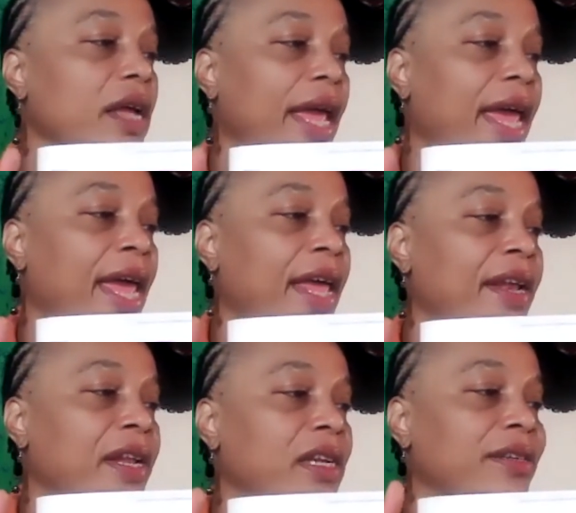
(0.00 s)

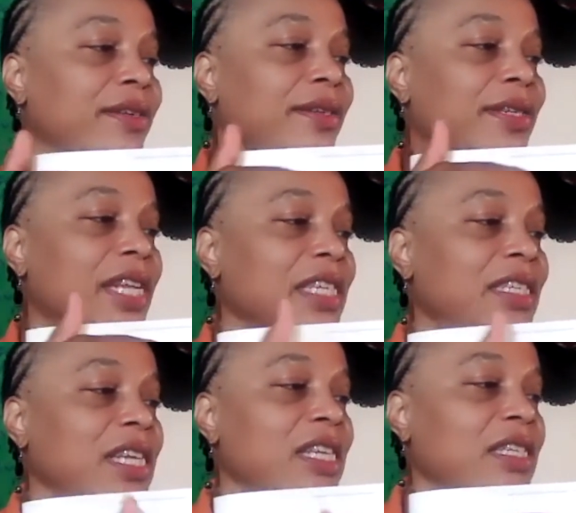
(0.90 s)
And
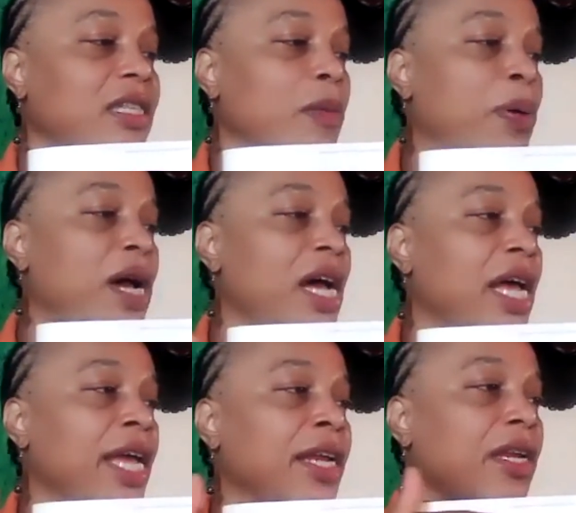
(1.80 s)
this is the
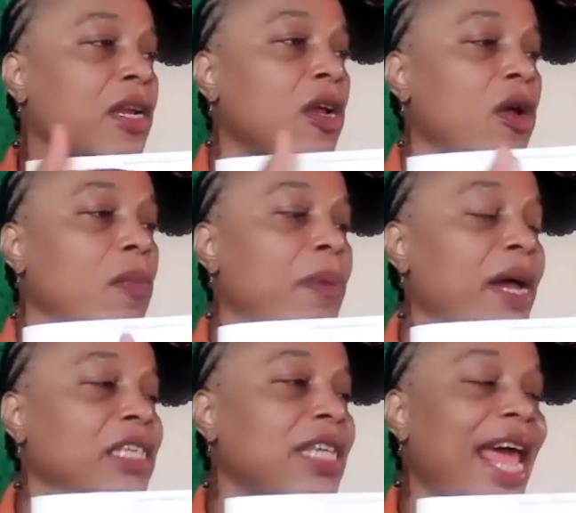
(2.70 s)
pun, but
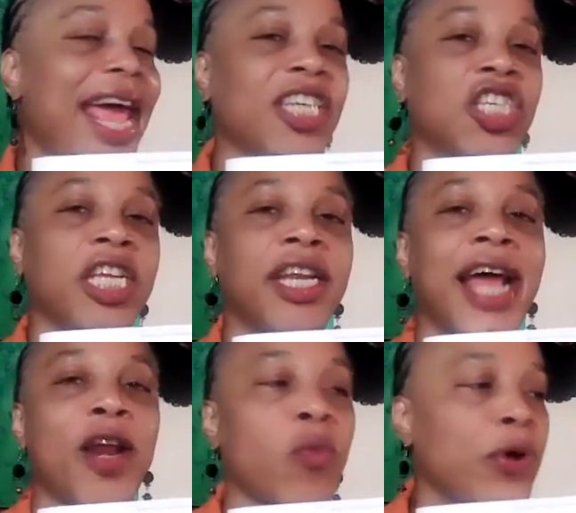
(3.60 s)
it's actually
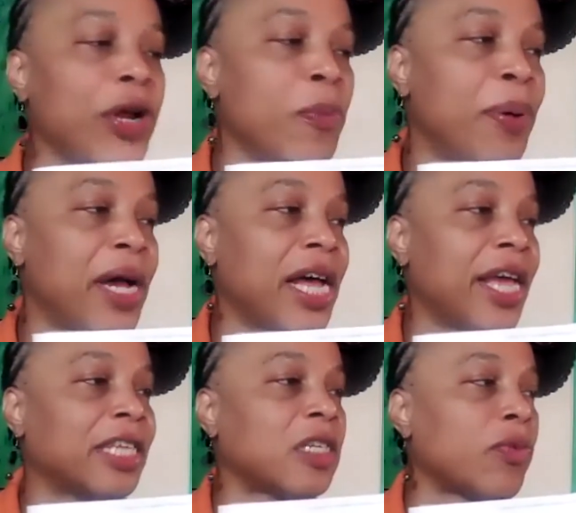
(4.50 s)
not a real pun.
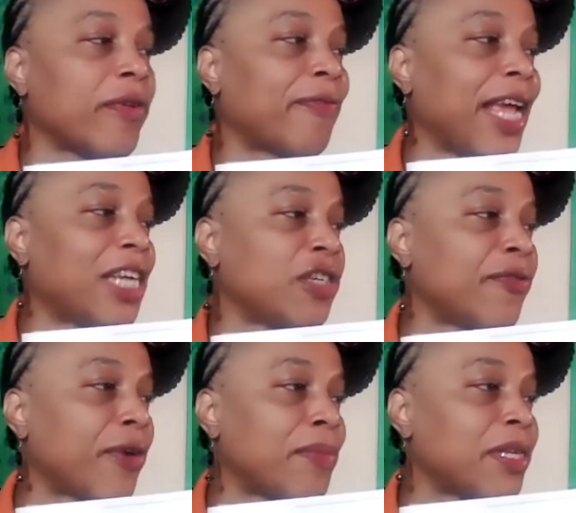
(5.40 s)
It's a
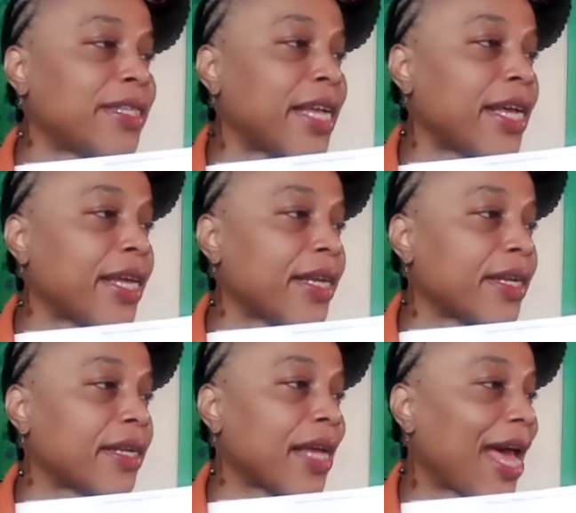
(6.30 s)
reflection from the sun.
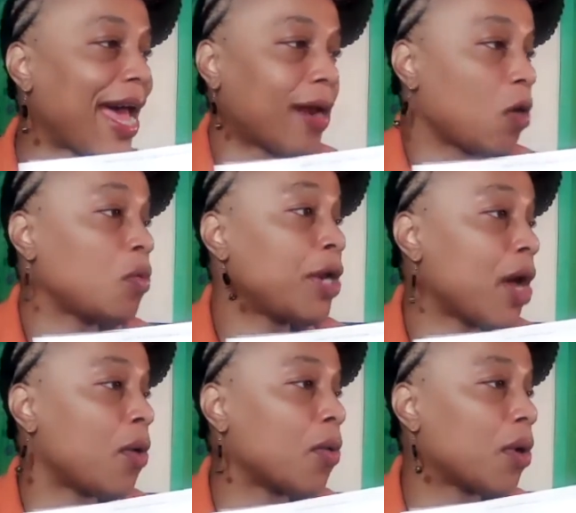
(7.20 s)
I don't
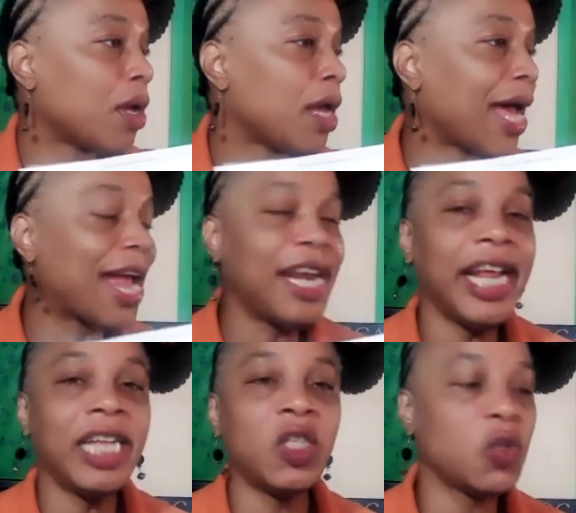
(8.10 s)
know. I
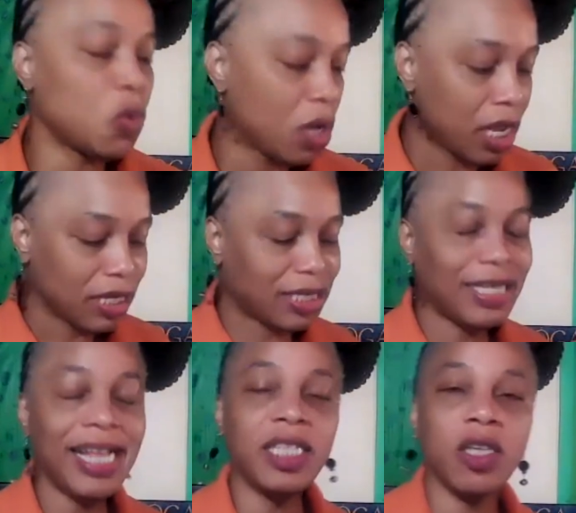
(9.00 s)
need to,
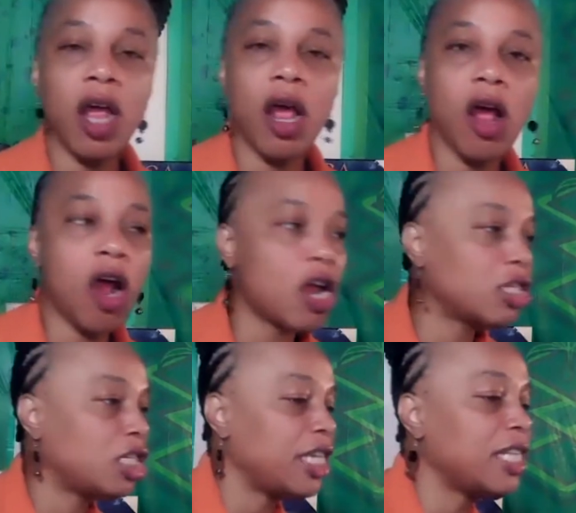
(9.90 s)
since
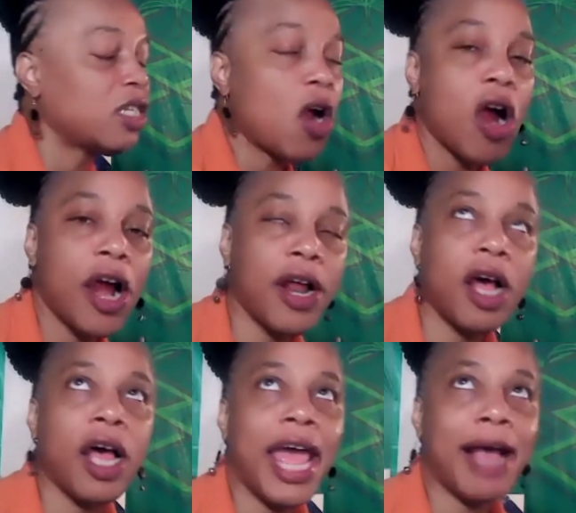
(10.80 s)
since art
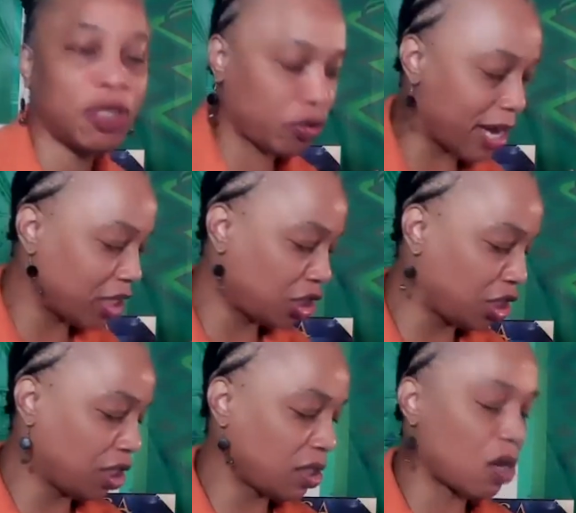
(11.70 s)
uh,
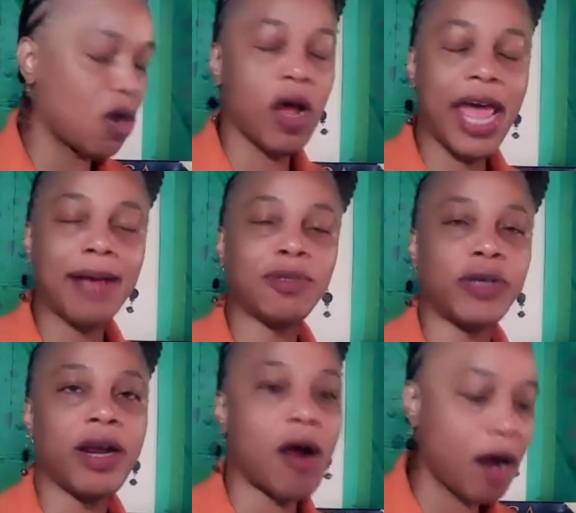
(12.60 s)
abstraction or
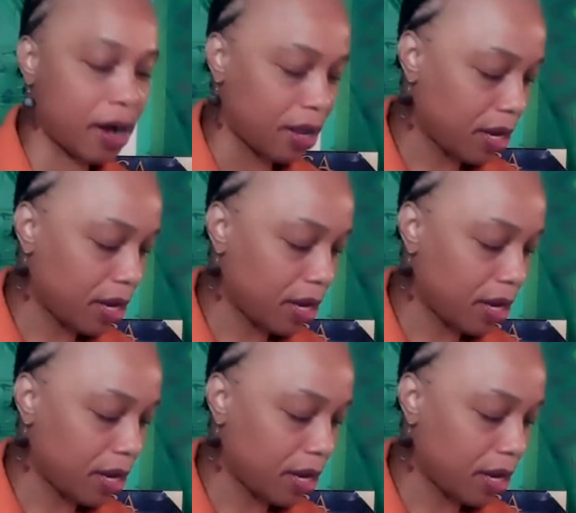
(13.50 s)
abstract art